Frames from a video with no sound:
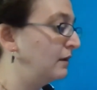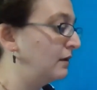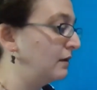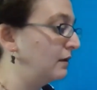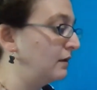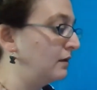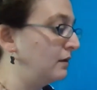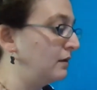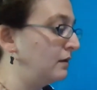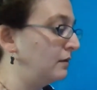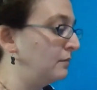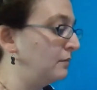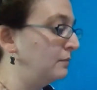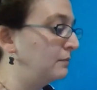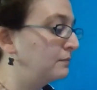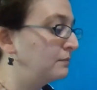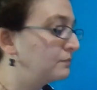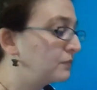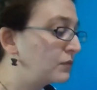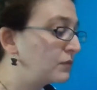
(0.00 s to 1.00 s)

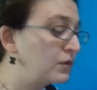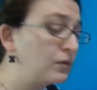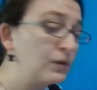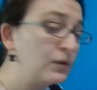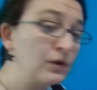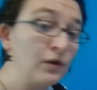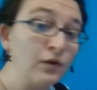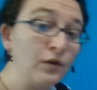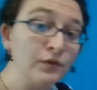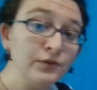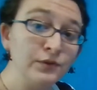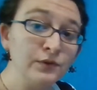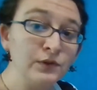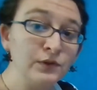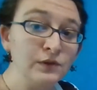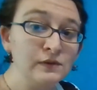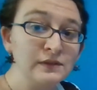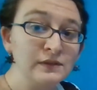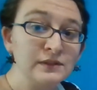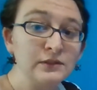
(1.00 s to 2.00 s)
You can also
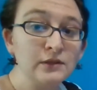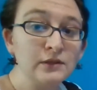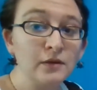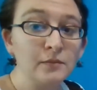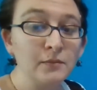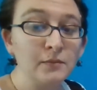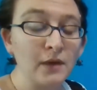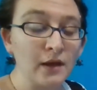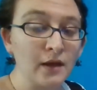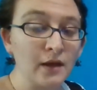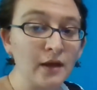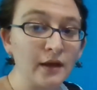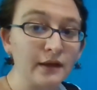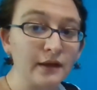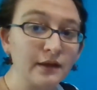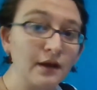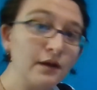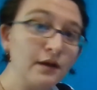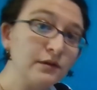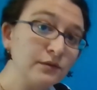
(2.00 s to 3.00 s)
use some
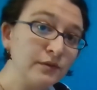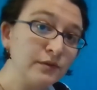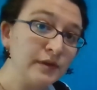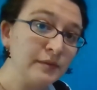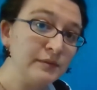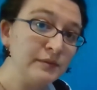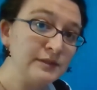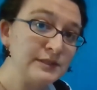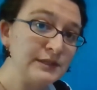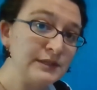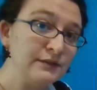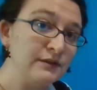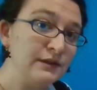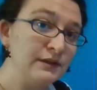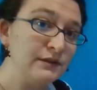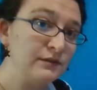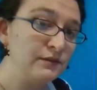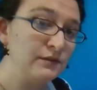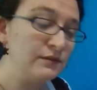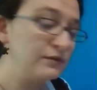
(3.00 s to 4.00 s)
coloring
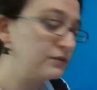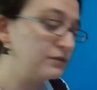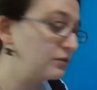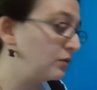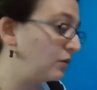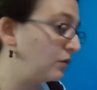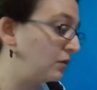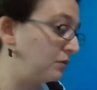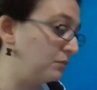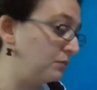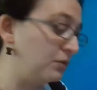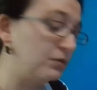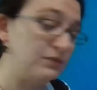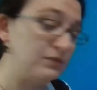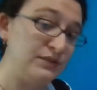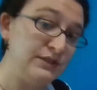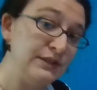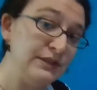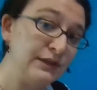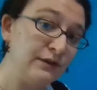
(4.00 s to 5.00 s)
materials or
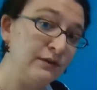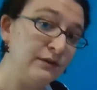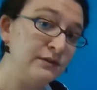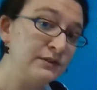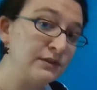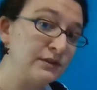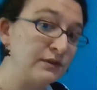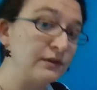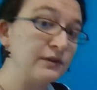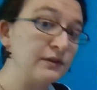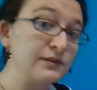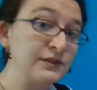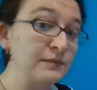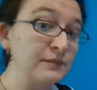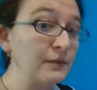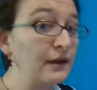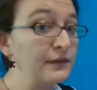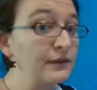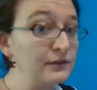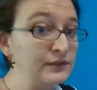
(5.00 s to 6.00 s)
stickers or some
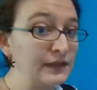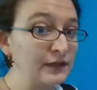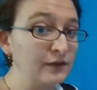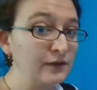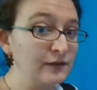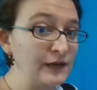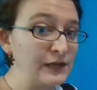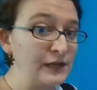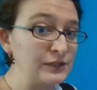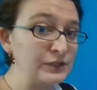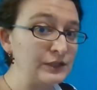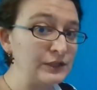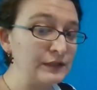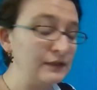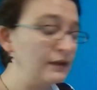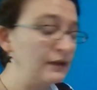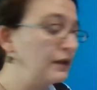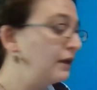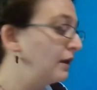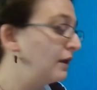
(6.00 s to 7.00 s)
other
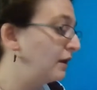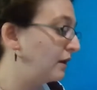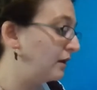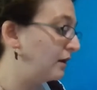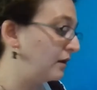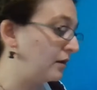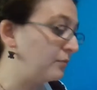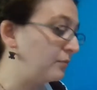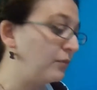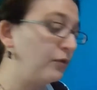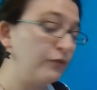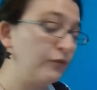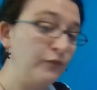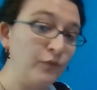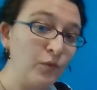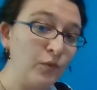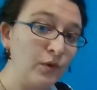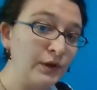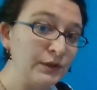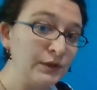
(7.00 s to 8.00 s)
decoration
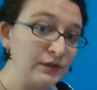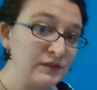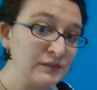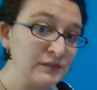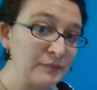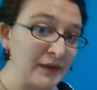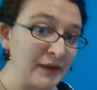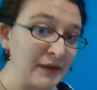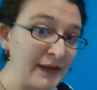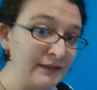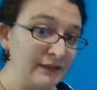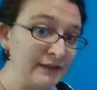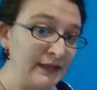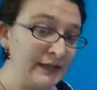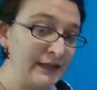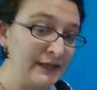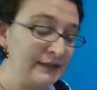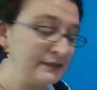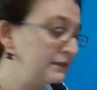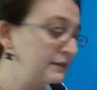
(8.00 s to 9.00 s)
for your
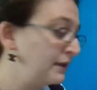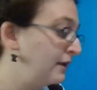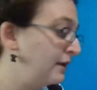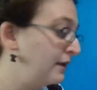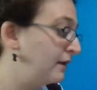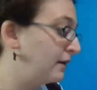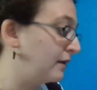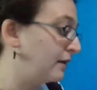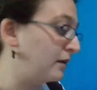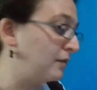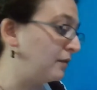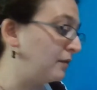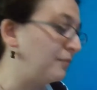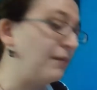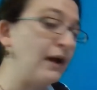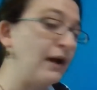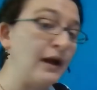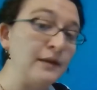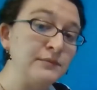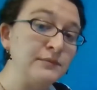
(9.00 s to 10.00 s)
spyglass.
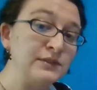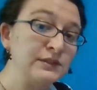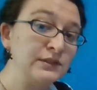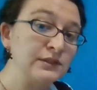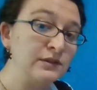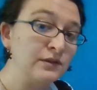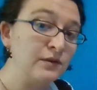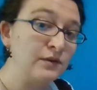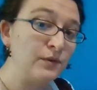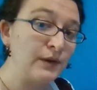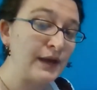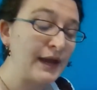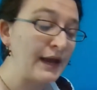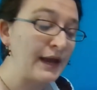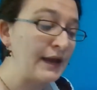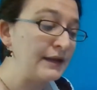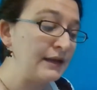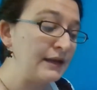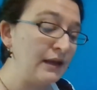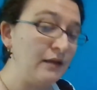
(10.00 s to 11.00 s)
I'm just going to go
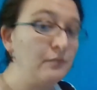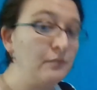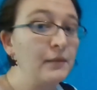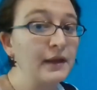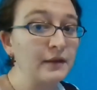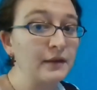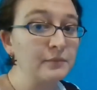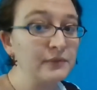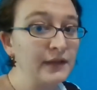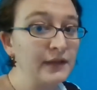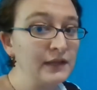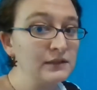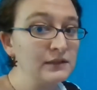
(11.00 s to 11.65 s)
ahead and make a plain